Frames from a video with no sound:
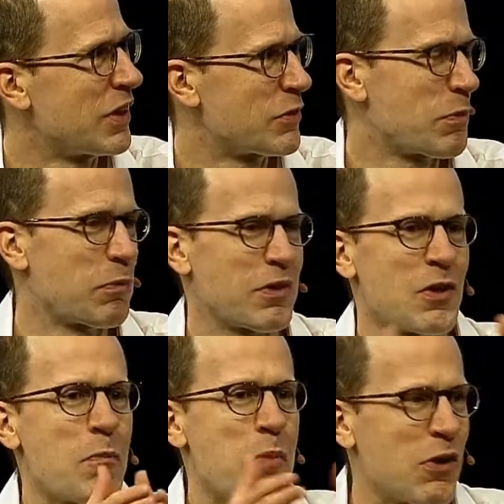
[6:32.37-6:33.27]
There's probably
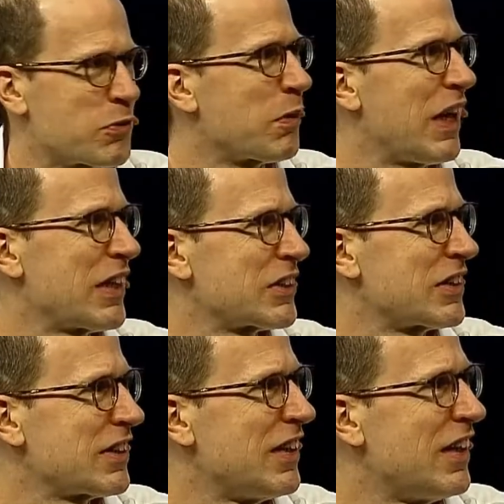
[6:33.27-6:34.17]
no possible action
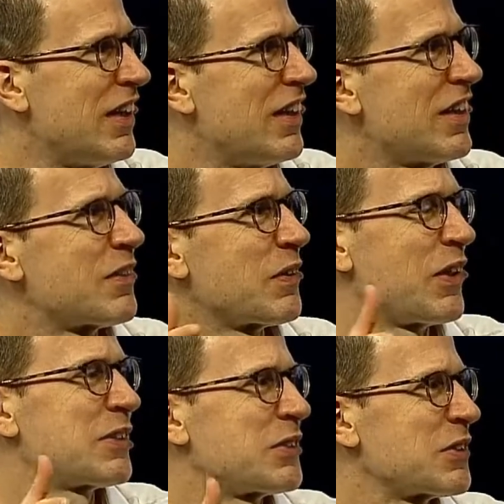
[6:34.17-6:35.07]
that will
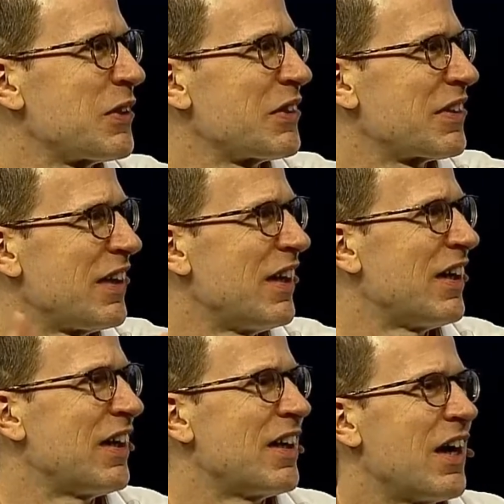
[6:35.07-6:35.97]
not result
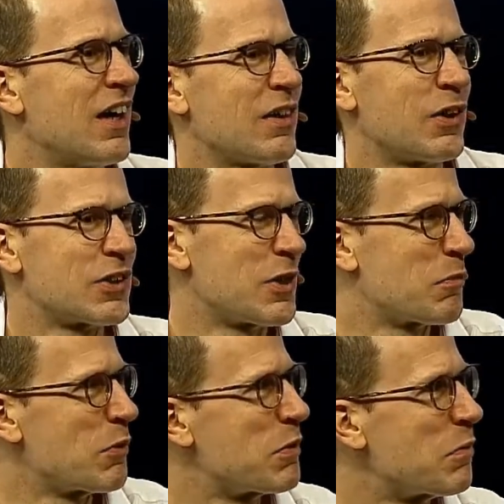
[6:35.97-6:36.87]
in a large
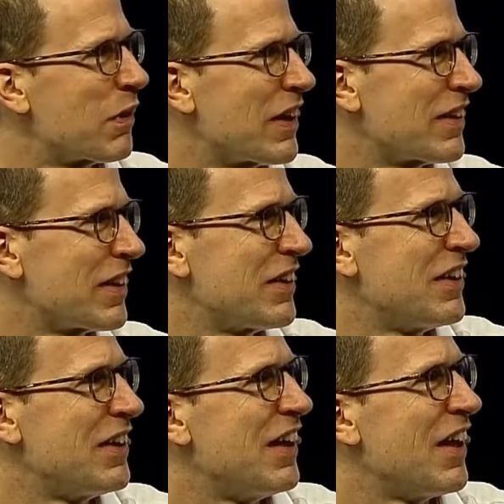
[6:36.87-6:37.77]
number of people hating you
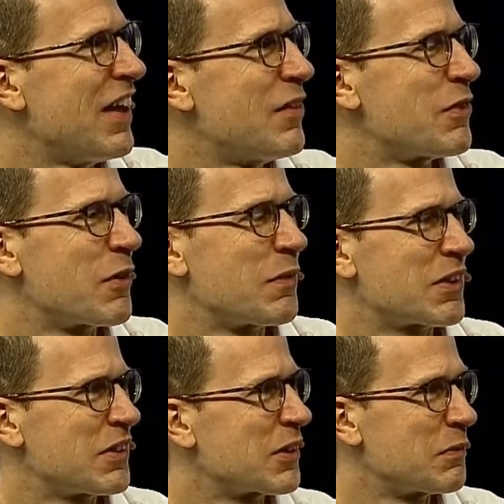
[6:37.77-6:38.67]
if you are Mark
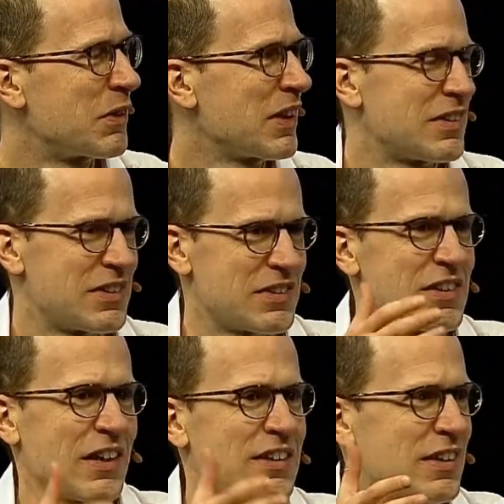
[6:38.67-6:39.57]
Zuckerberg. That's just
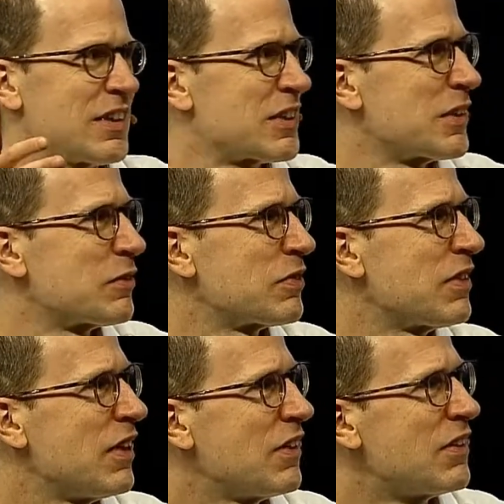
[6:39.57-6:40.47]
like the nature of
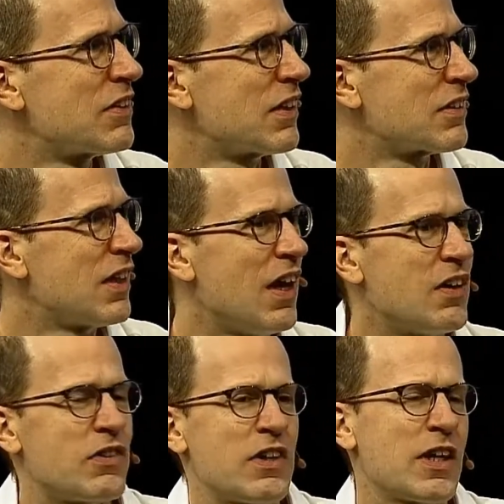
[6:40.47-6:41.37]
these things.
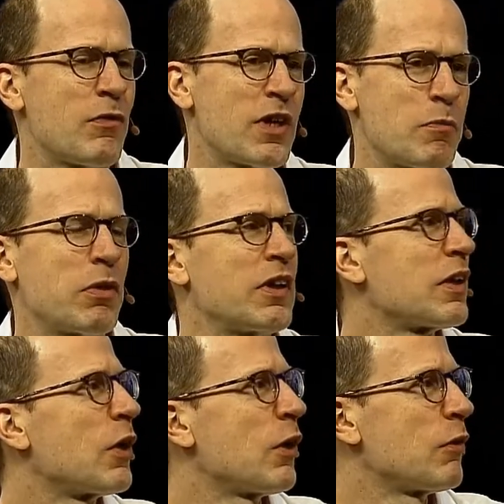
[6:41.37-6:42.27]
So think of any
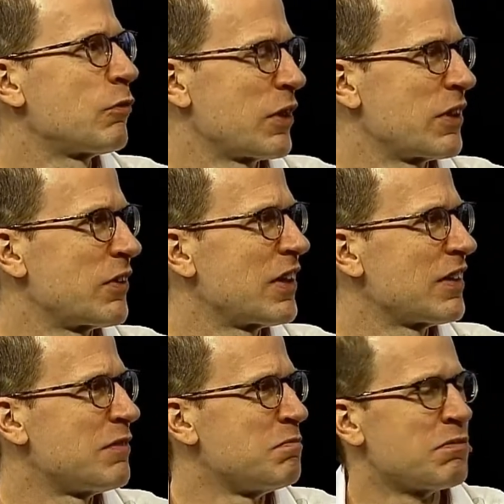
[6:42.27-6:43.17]
political figure, right?
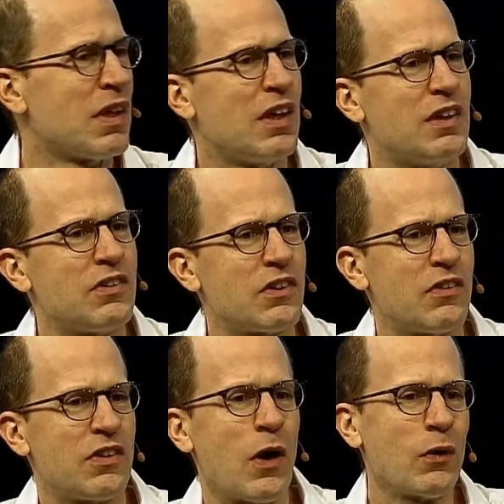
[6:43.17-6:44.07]
Mm. So
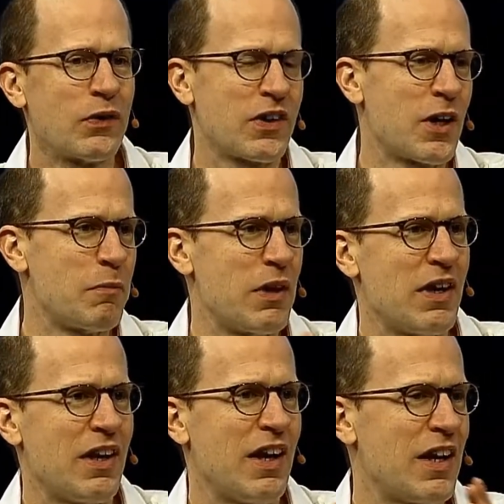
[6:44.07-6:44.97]
they're always going to
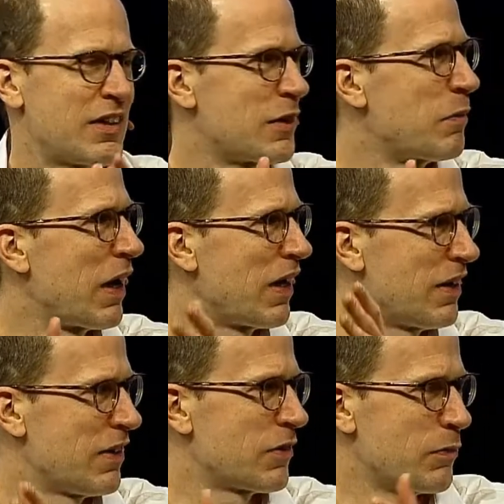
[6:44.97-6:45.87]
be hated
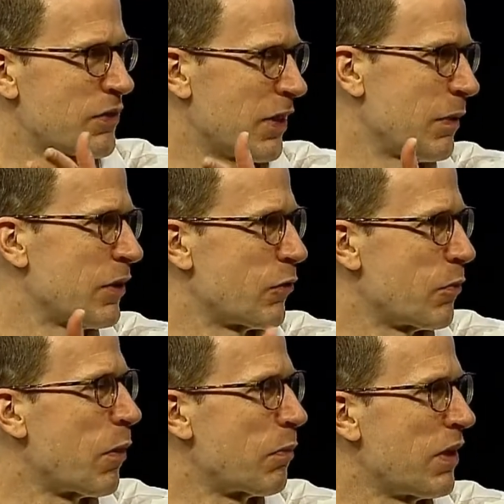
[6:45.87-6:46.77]
by some segment of the
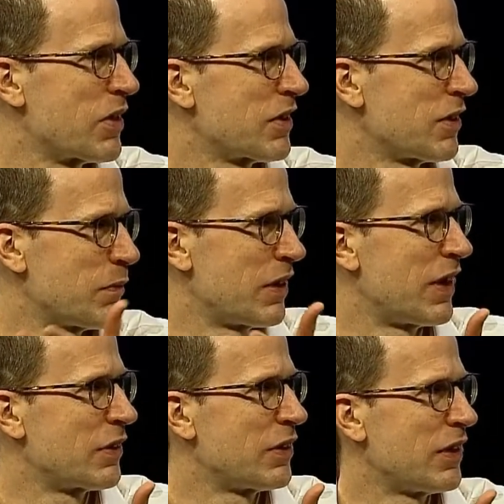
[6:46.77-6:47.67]
population, no matter
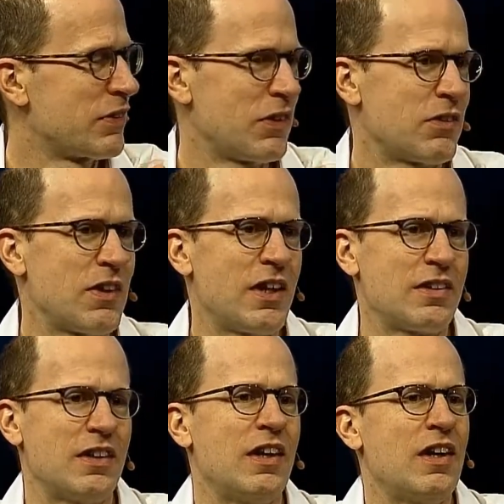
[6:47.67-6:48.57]
how good it is. So, so
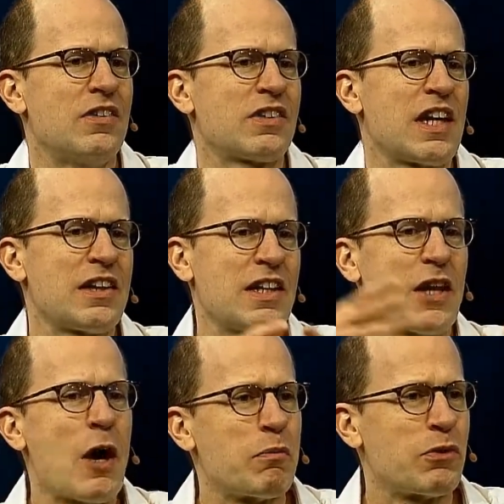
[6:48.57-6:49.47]
then scale that
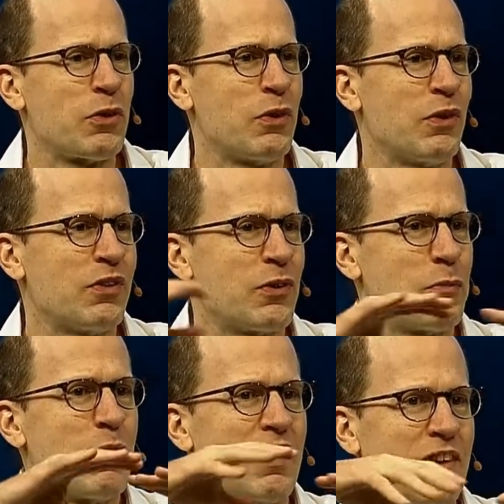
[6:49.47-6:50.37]
up to 2
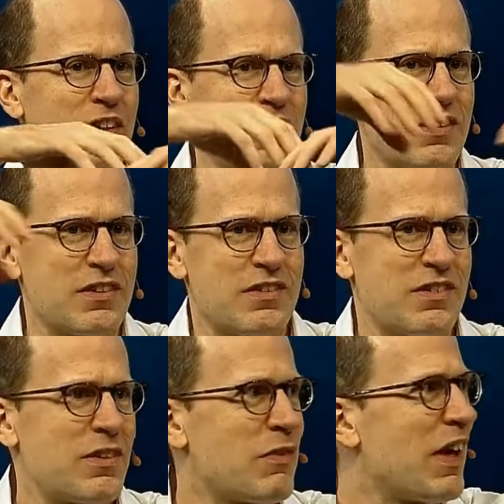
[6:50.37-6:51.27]
billion and
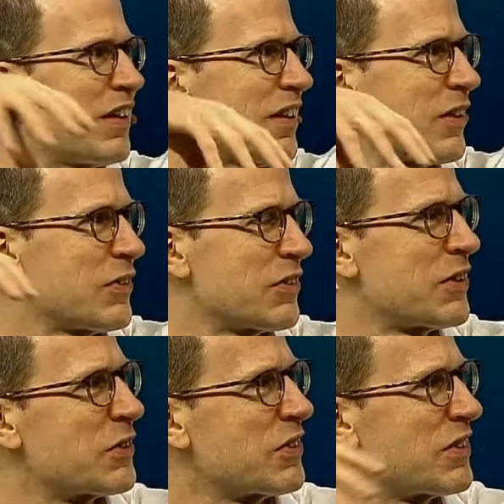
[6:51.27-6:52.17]
divide the
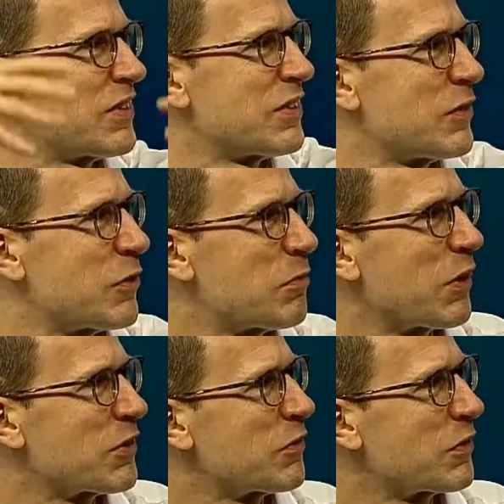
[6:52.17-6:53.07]
constituency to different
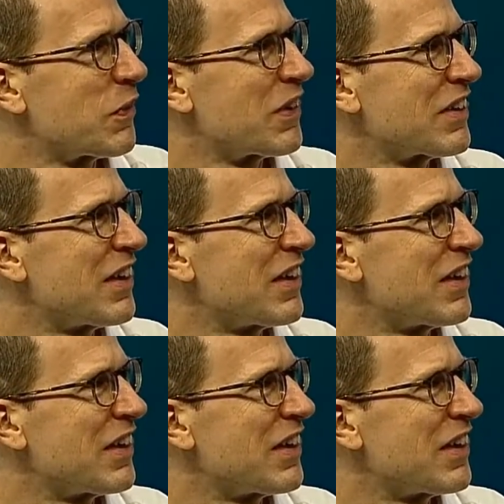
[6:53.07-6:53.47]
parts of the world.